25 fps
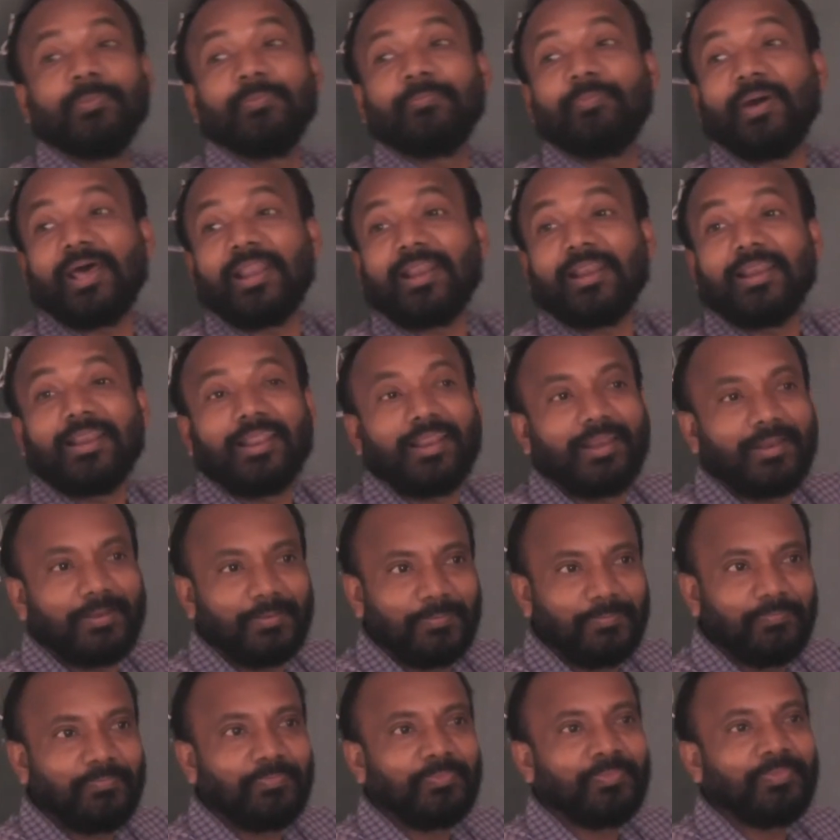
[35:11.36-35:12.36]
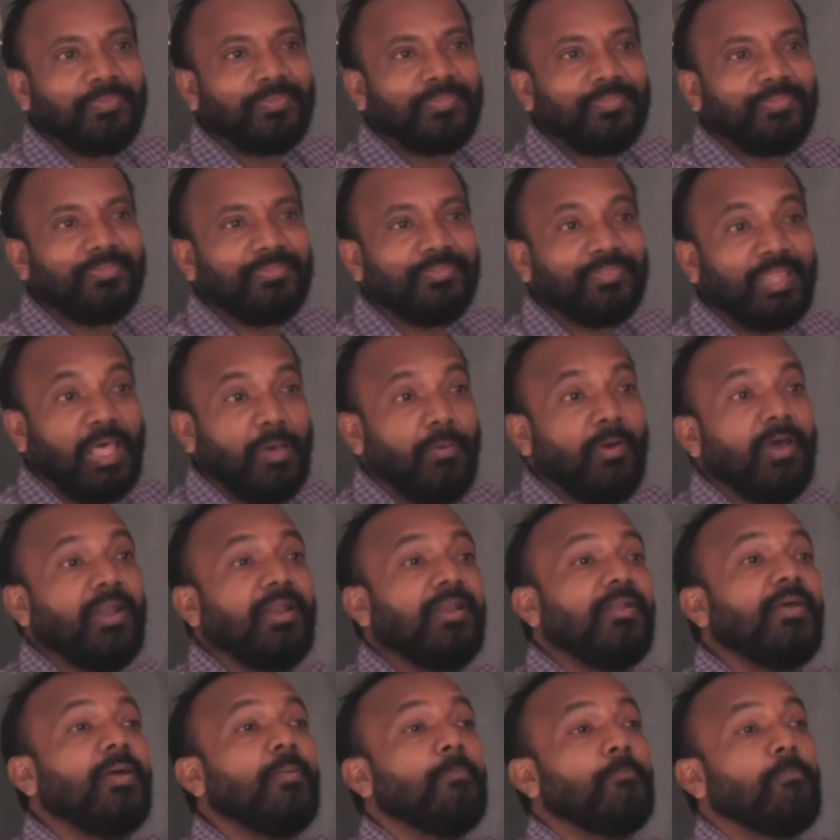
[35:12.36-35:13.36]
parallel never
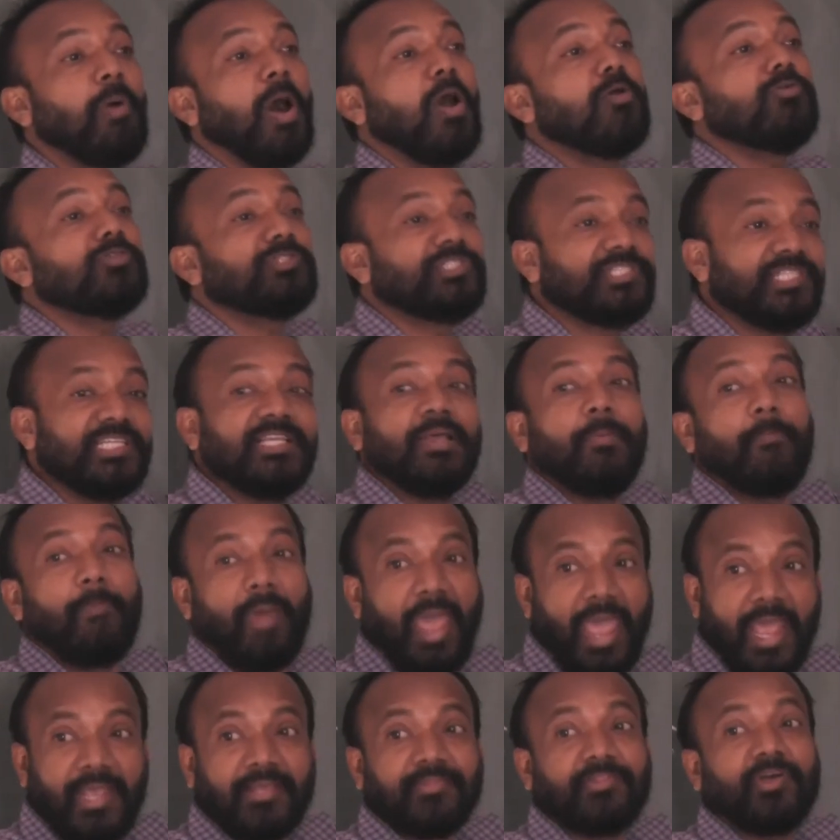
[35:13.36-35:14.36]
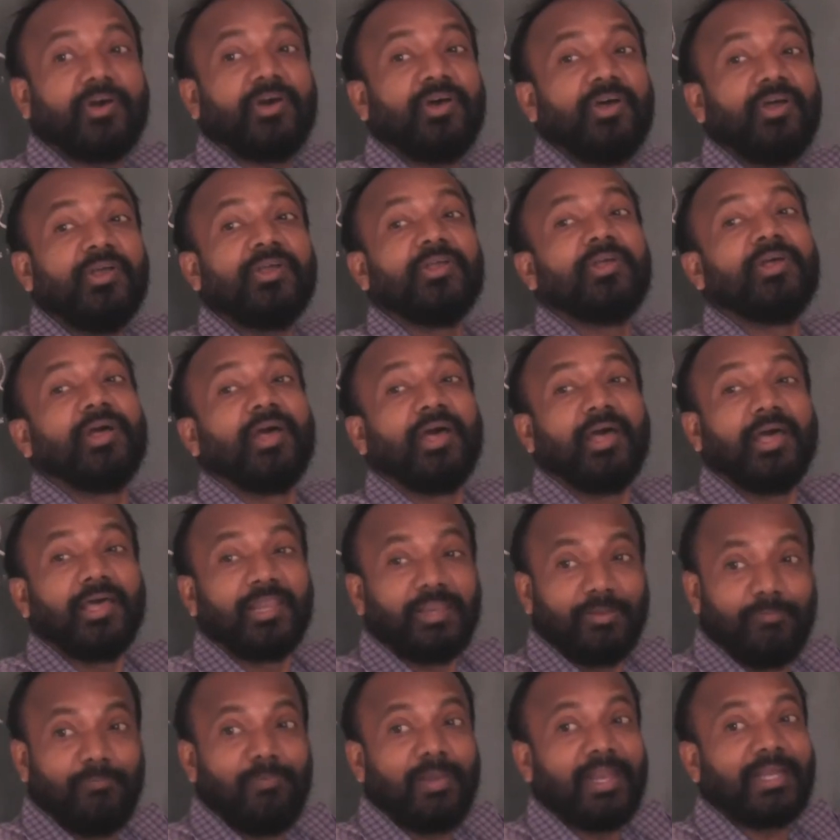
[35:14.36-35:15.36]
bouncing back the
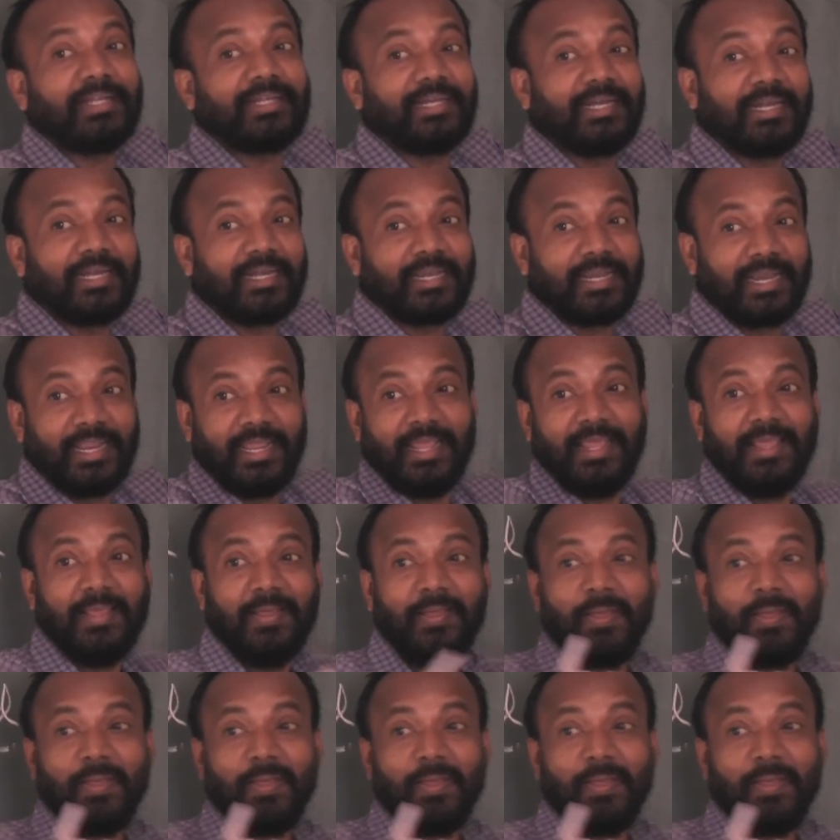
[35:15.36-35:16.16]
reflected ray